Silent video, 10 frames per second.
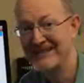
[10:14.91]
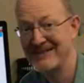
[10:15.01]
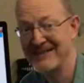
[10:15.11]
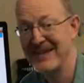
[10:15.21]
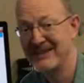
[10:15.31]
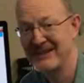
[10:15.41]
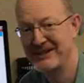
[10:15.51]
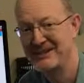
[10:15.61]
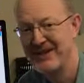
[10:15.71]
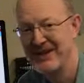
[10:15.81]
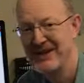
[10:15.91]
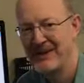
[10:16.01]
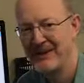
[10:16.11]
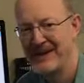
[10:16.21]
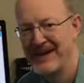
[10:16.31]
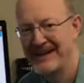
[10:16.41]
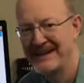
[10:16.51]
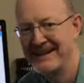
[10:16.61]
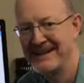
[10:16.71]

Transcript: attention when